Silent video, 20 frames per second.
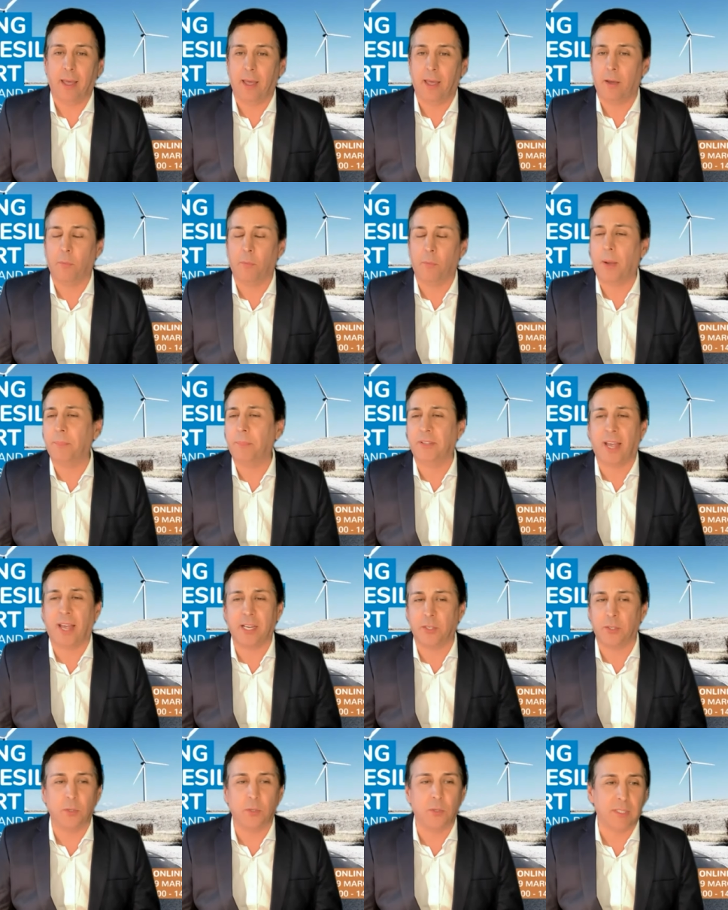uh,
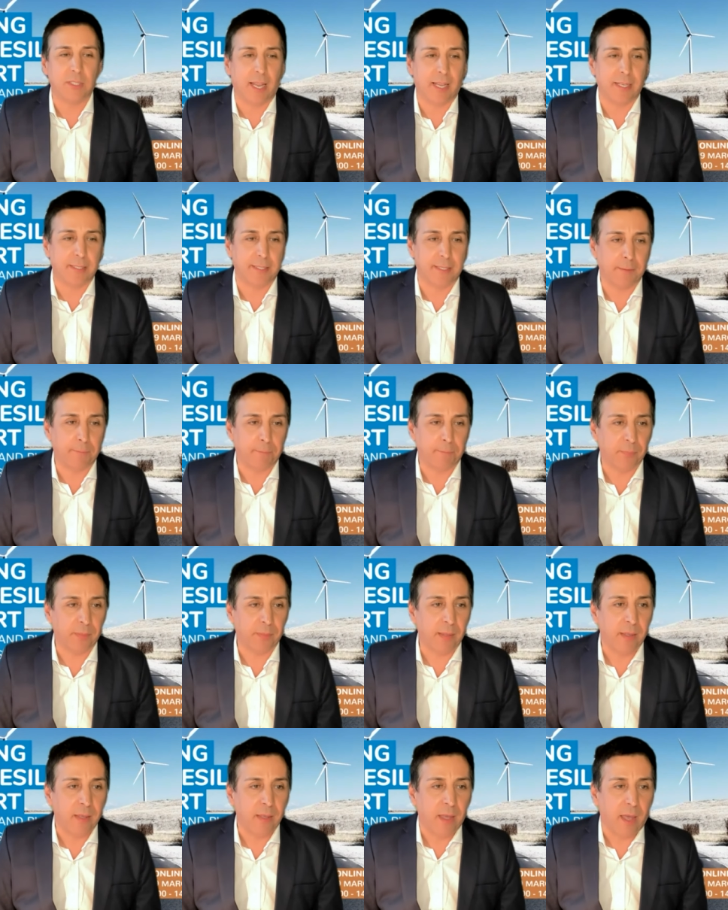website newsletter.
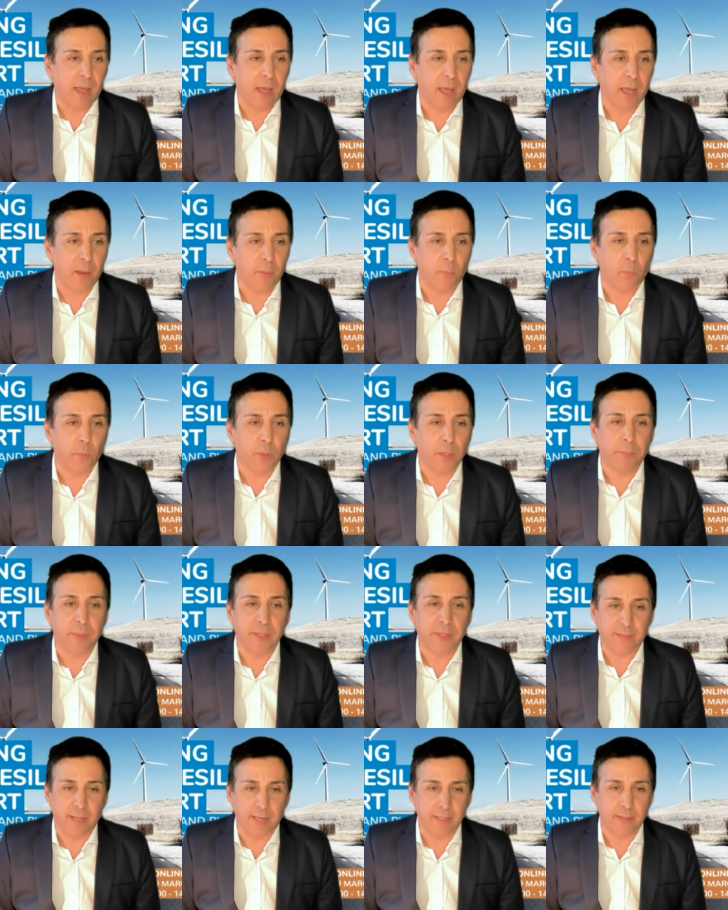Um, we'll
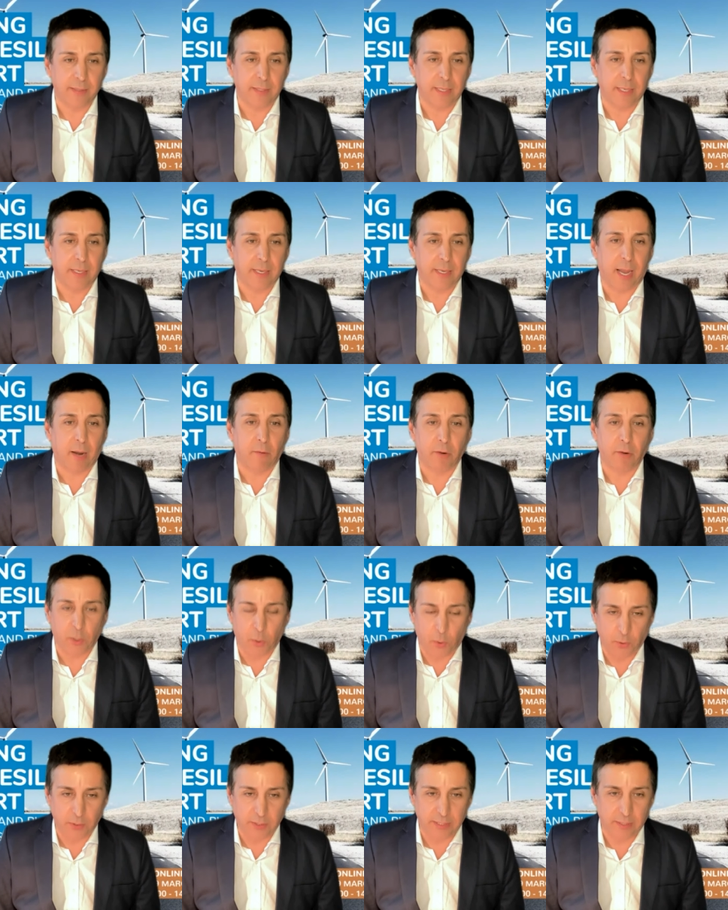be sending a
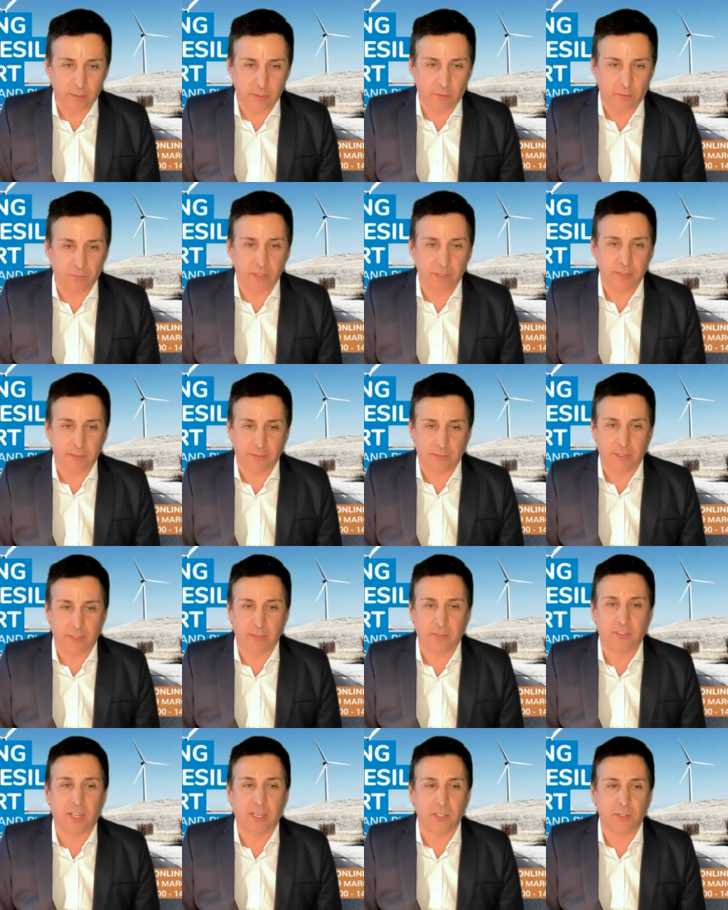recording of this uh,
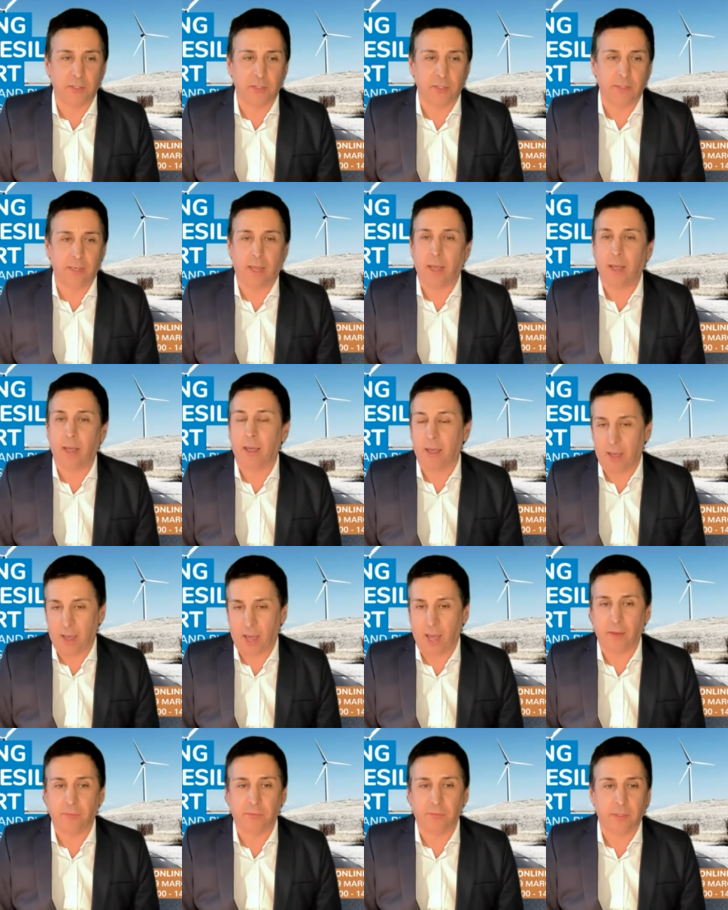session
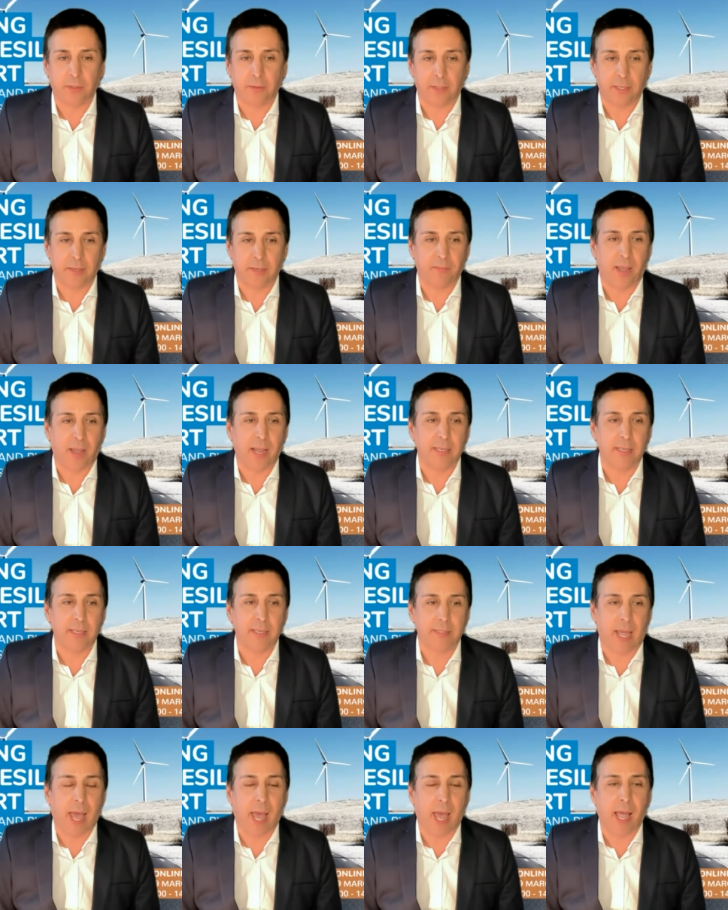after the
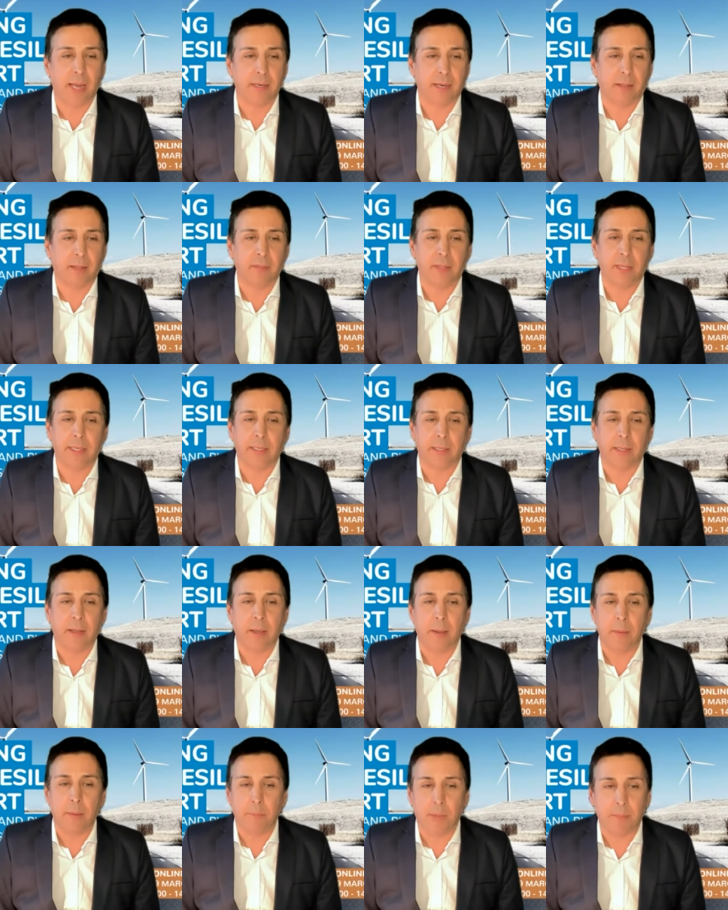event. And I think
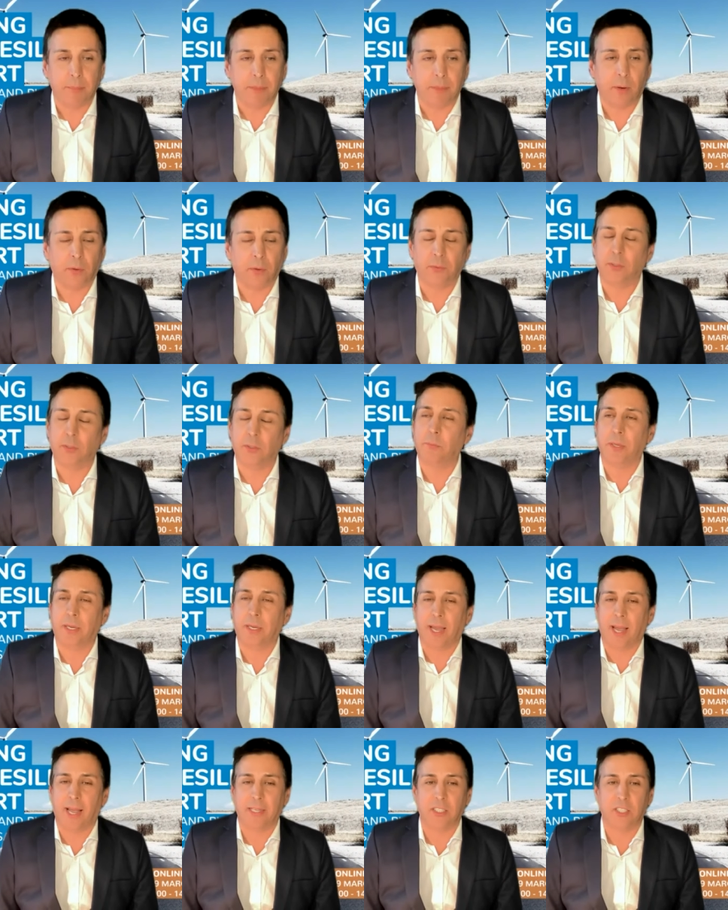maybe also if you
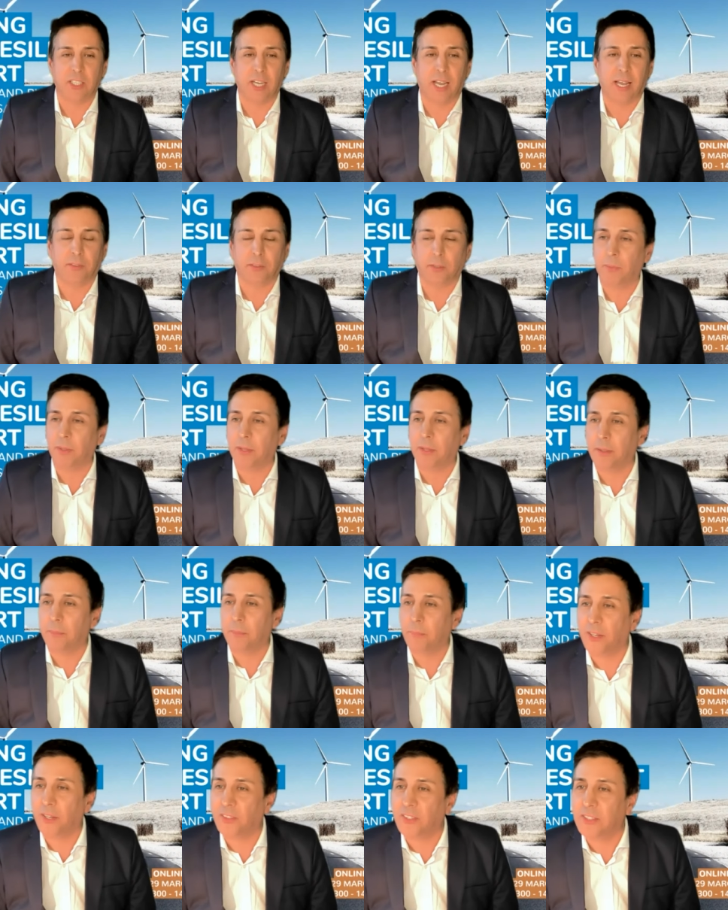can share some of the
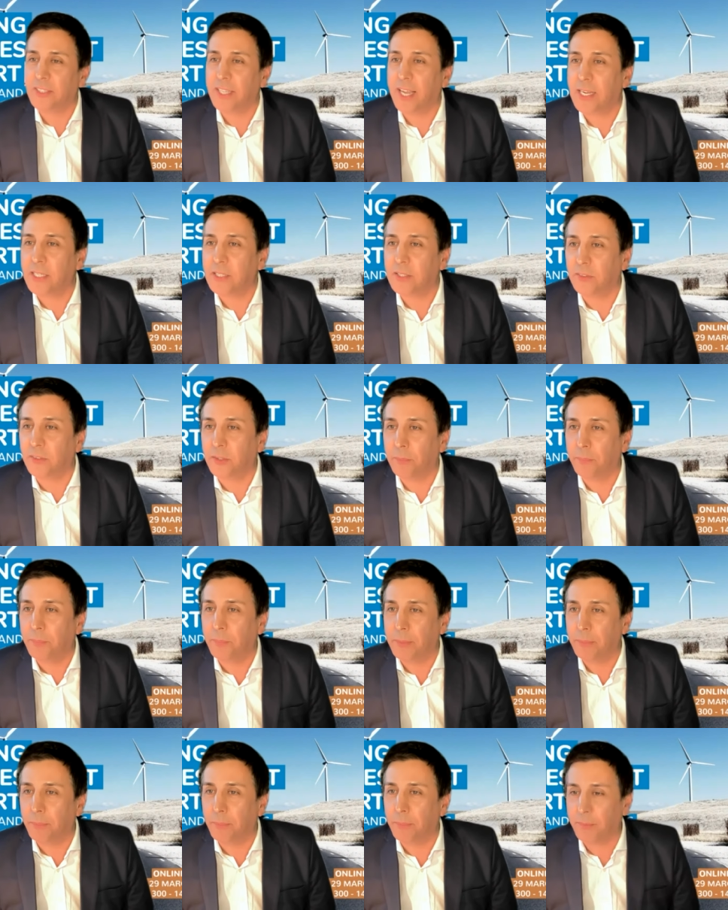presentations, some
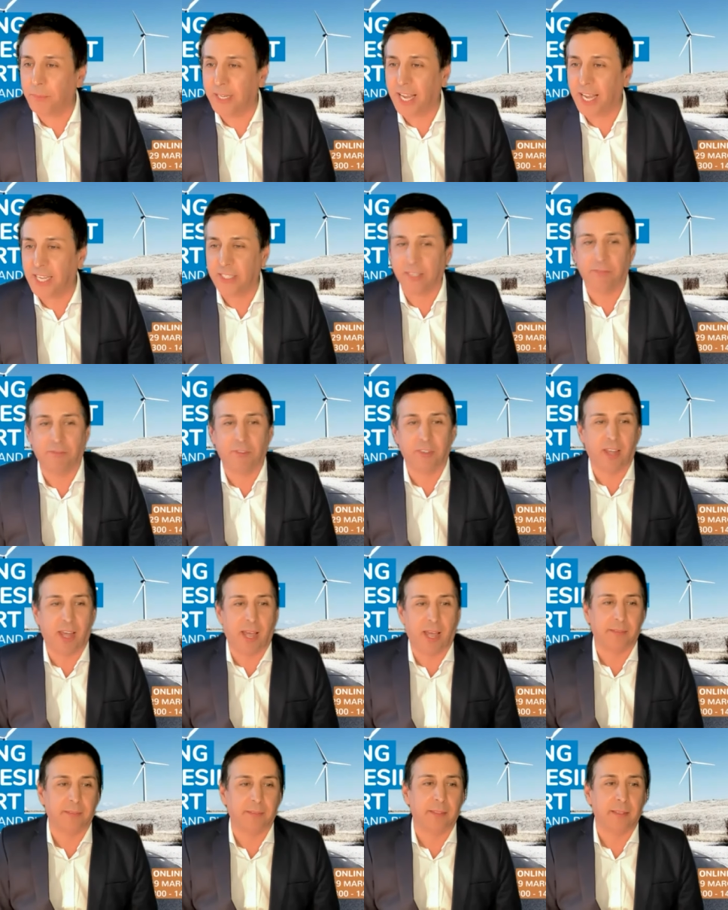people have been asking for
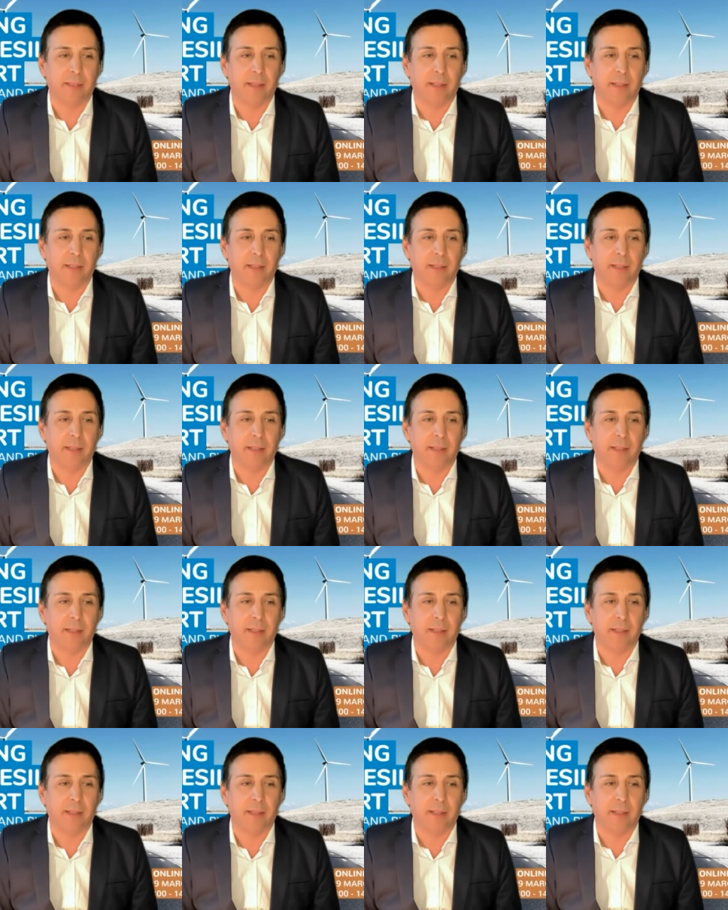that.